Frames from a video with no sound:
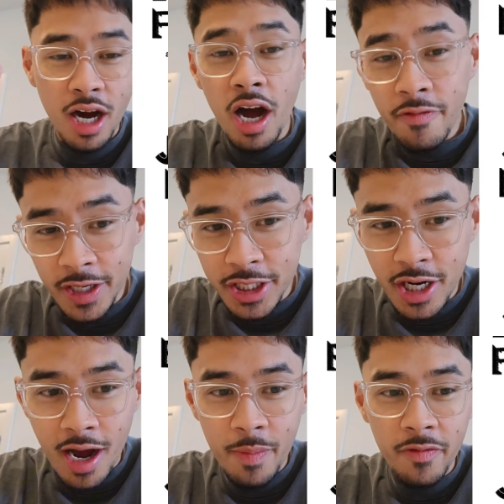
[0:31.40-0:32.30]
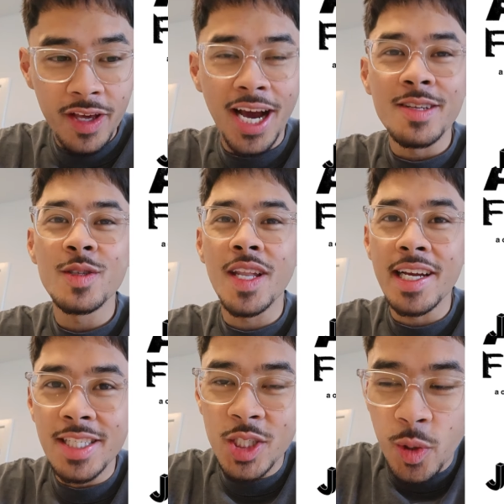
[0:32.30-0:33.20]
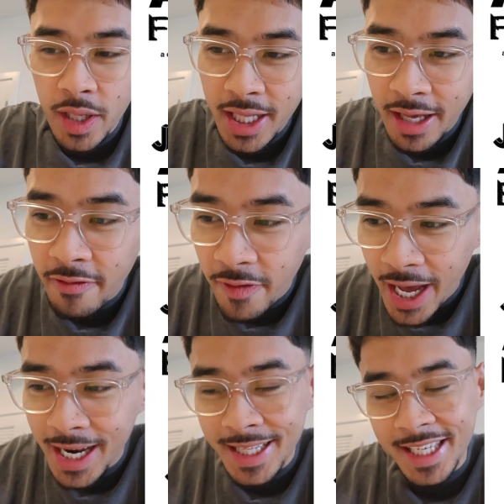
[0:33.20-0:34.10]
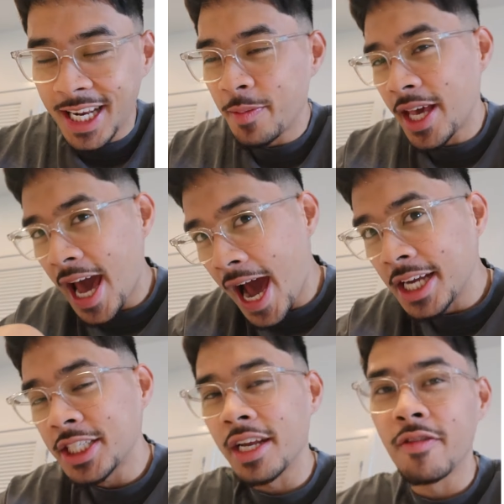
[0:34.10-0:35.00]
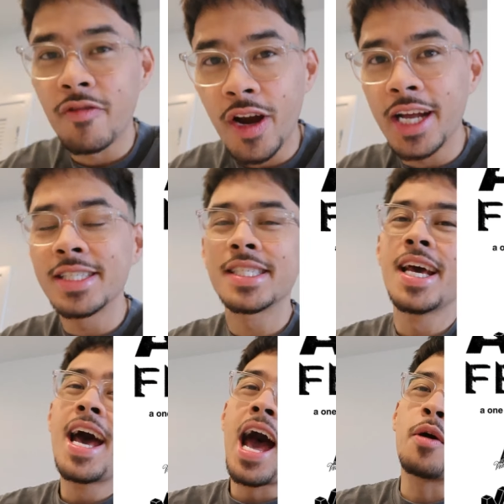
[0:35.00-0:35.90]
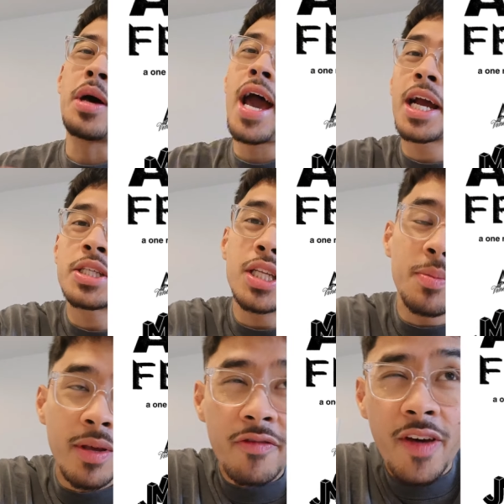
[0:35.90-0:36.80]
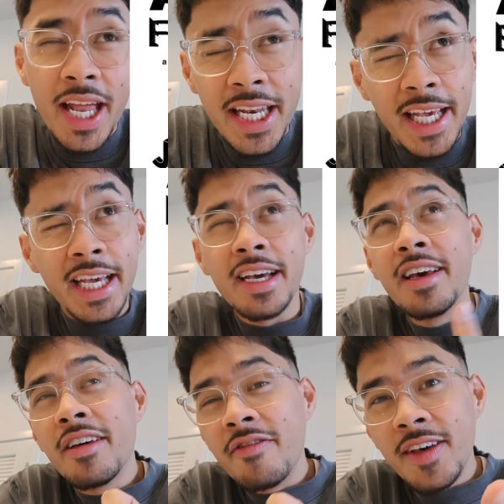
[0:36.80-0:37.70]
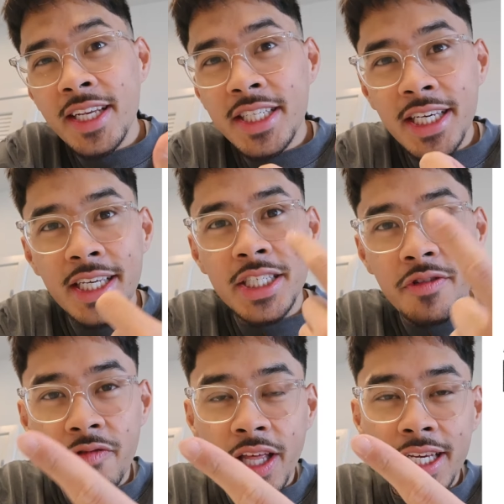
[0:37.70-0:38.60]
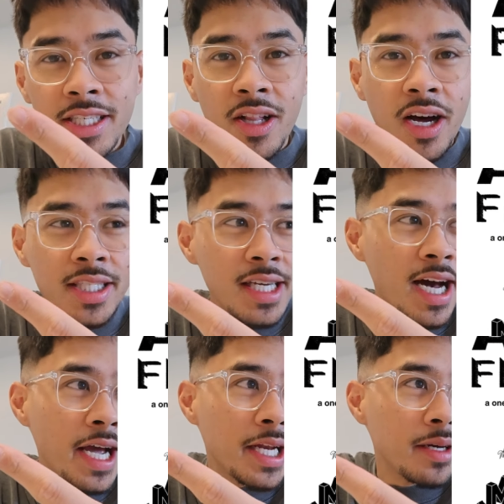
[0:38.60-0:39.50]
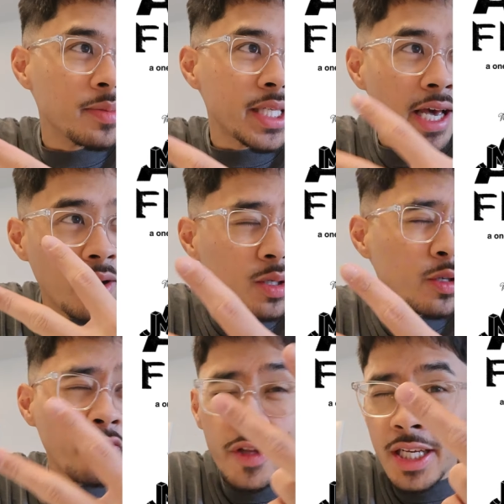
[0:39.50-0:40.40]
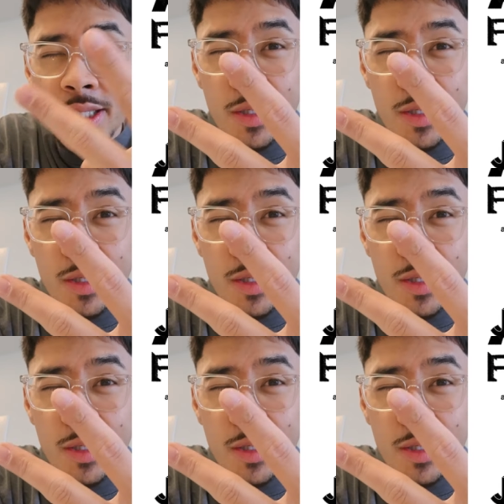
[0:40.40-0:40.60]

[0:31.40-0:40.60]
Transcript: Coffee Shop. If you guys would like to join the event, it's going to be Ash and Friends. I will actually be vending vintage Flvkes Closet items and also Flake